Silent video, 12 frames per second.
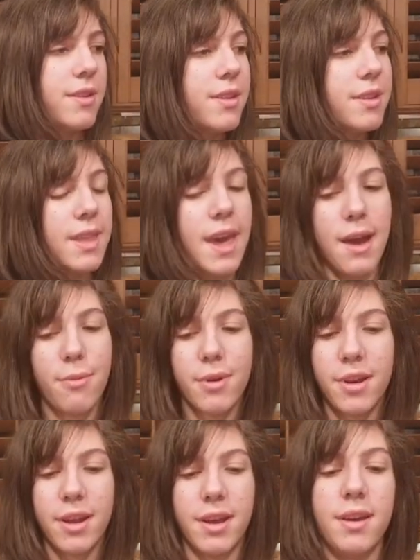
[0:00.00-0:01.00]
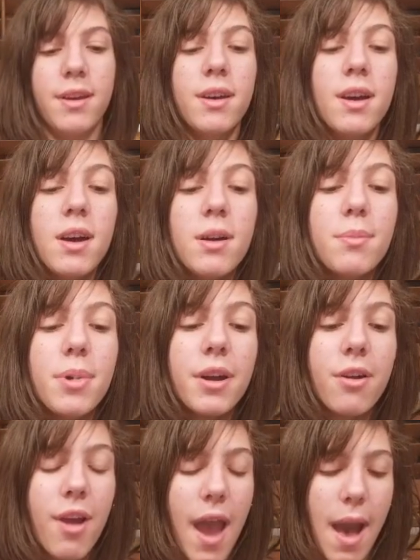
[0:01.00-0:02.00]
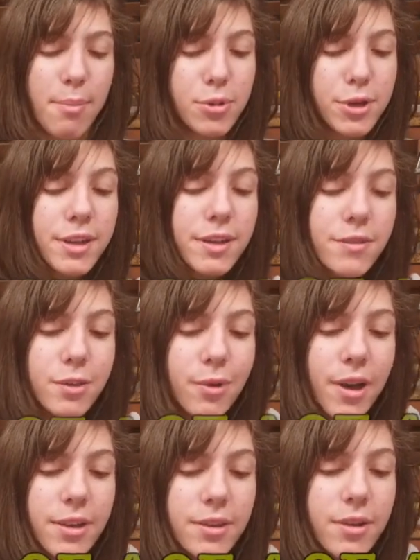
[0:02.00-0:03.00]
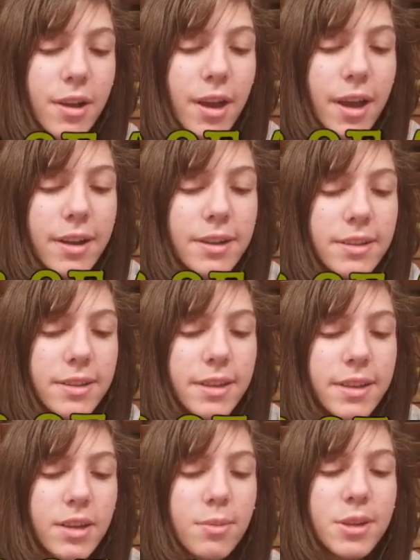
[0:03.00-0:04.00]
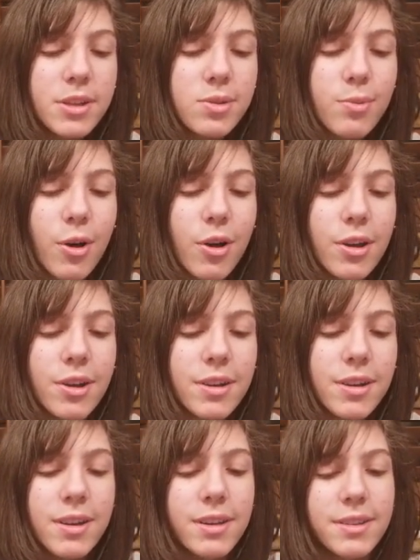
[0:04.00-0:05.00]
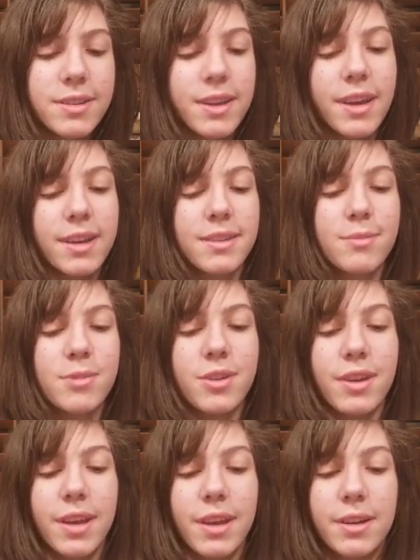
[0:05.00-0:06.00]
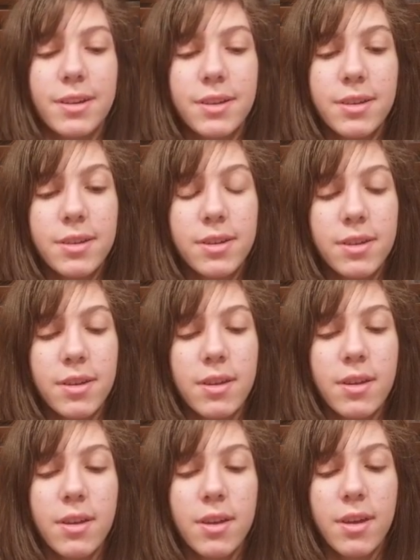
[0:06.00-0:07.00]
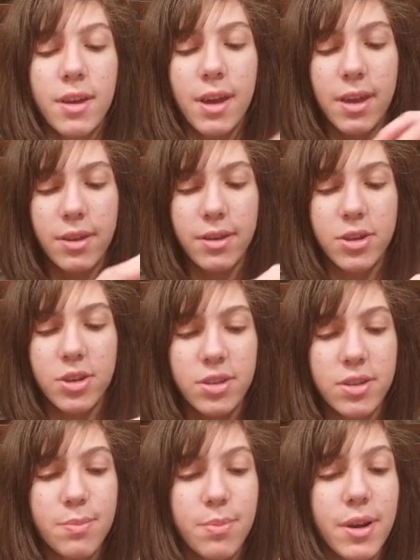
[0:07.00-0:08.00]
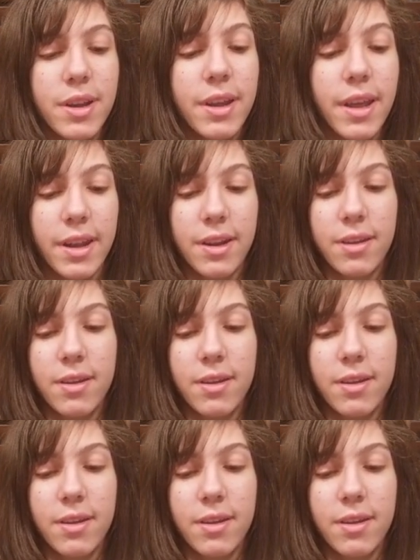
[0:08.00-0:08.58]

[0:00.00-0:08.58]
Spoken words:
Now we're going to put our apple in if you want. You could cut it a little bit smaller, see as I'm doing here. And you could just put it in.